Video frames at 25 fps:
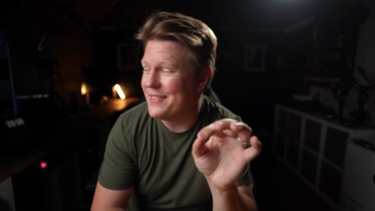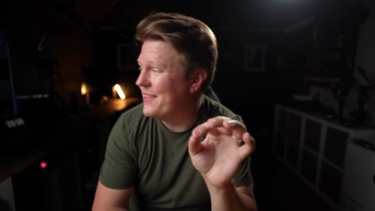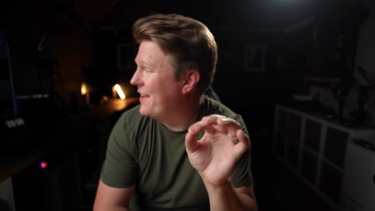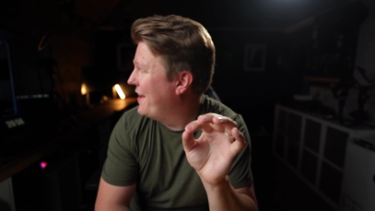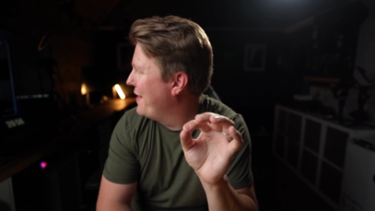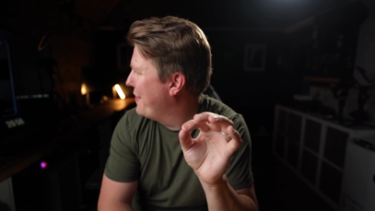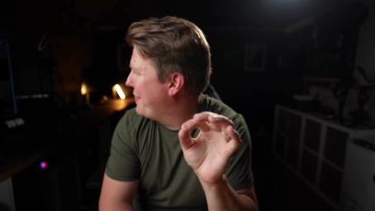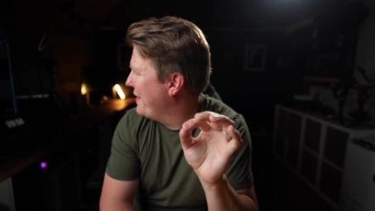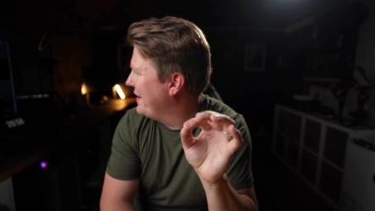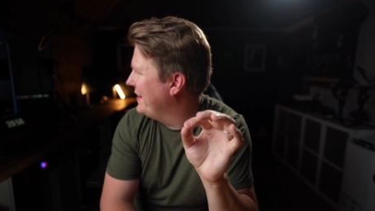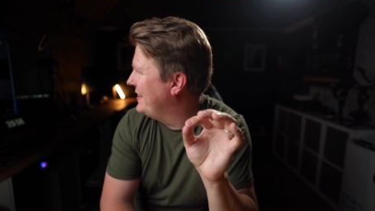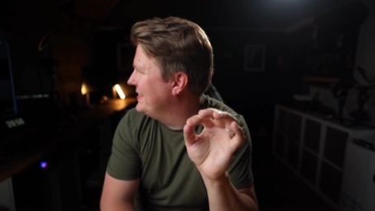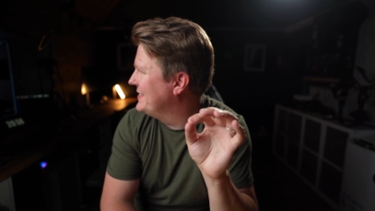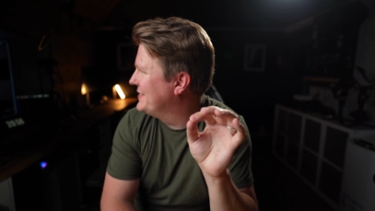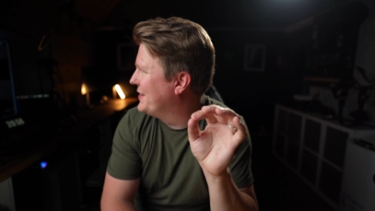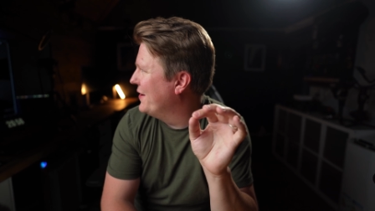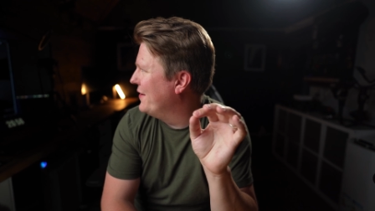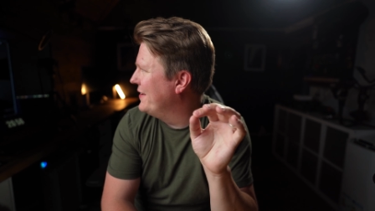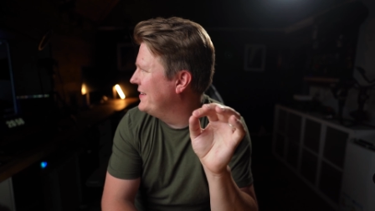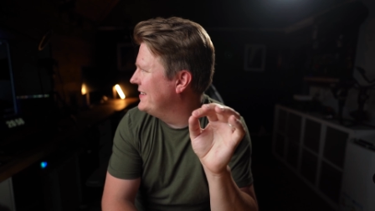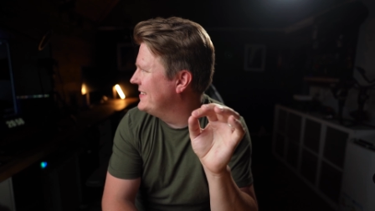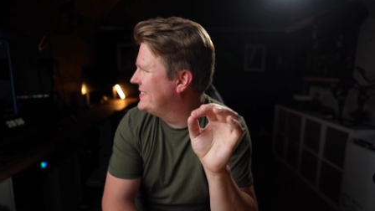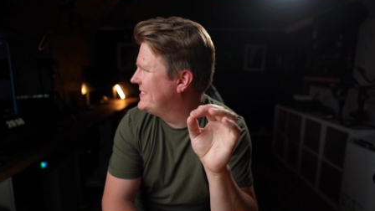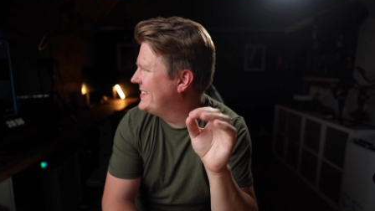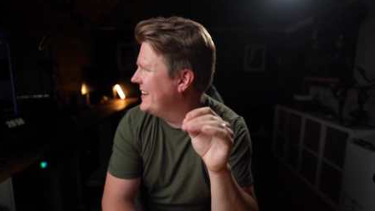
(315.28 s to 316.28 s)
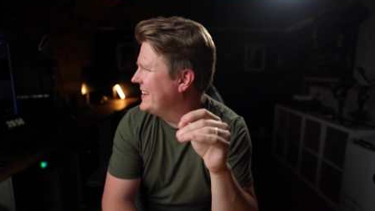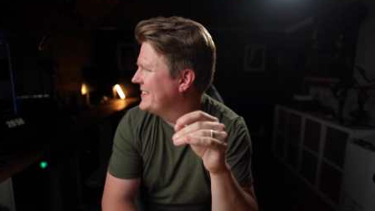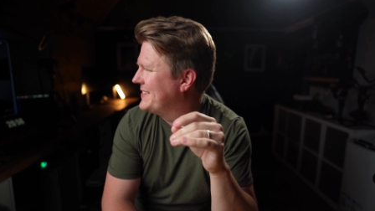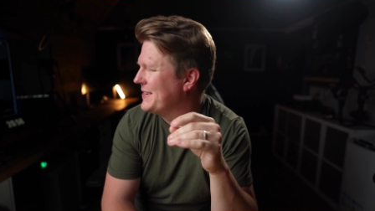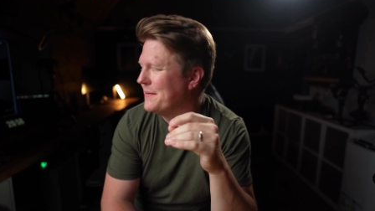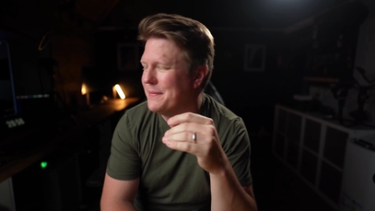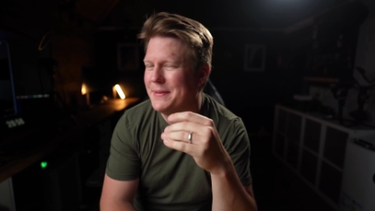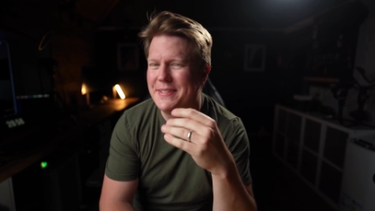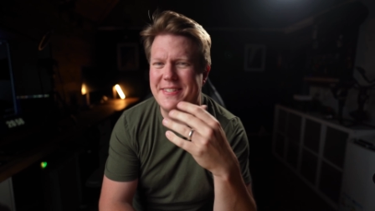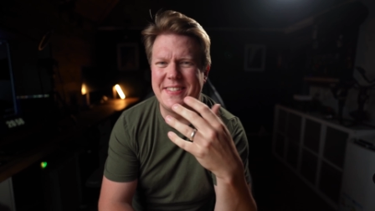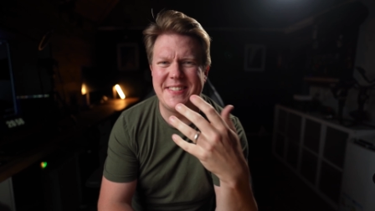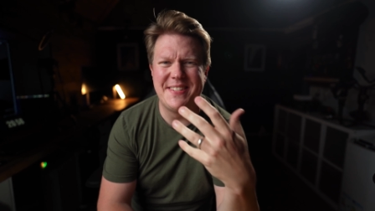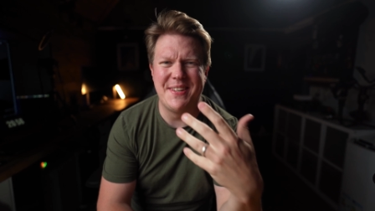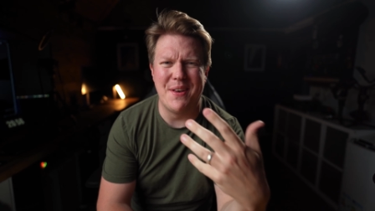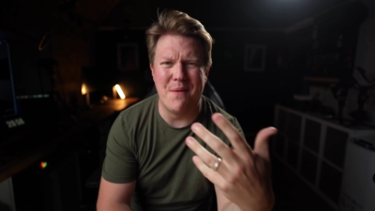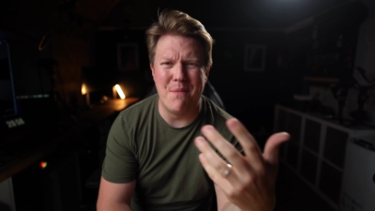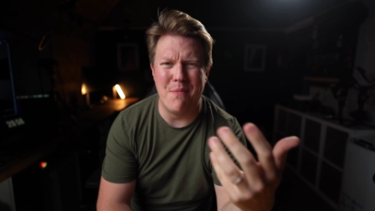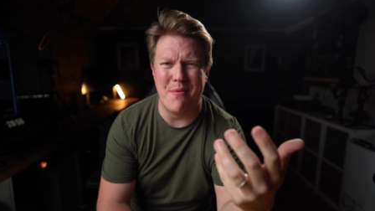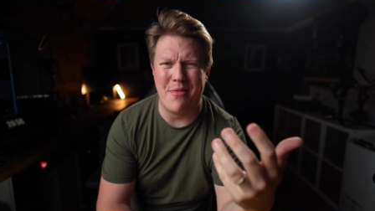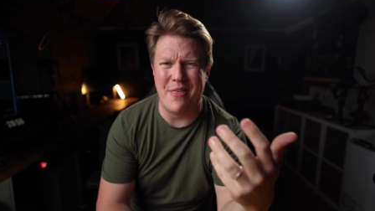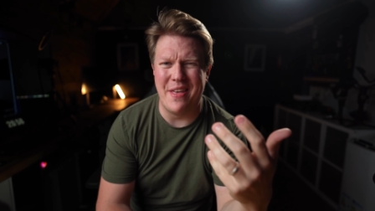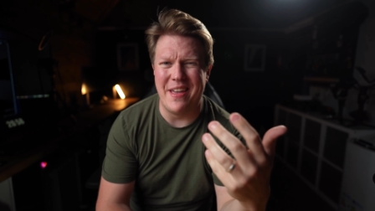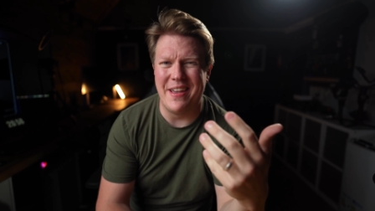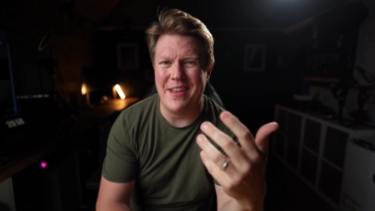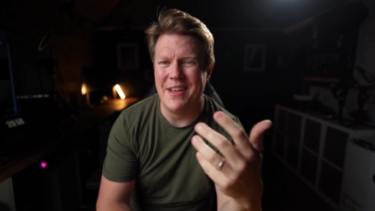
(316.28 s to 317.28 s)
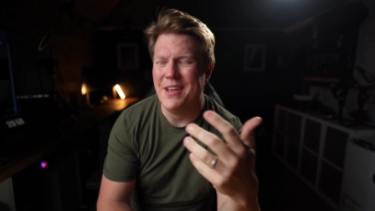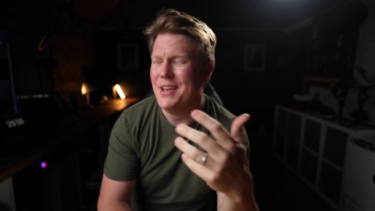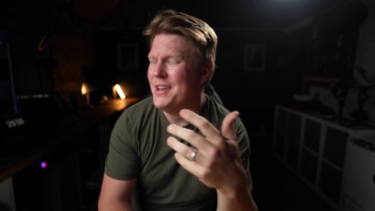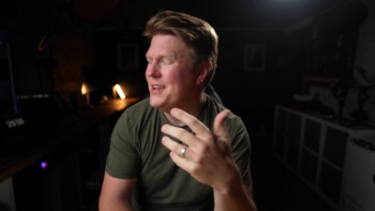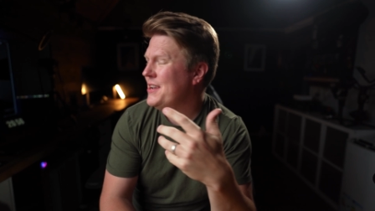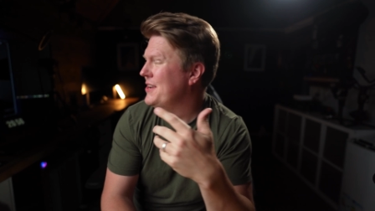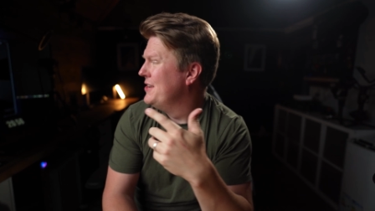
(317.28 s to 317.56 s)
that I think he's got in his setup is something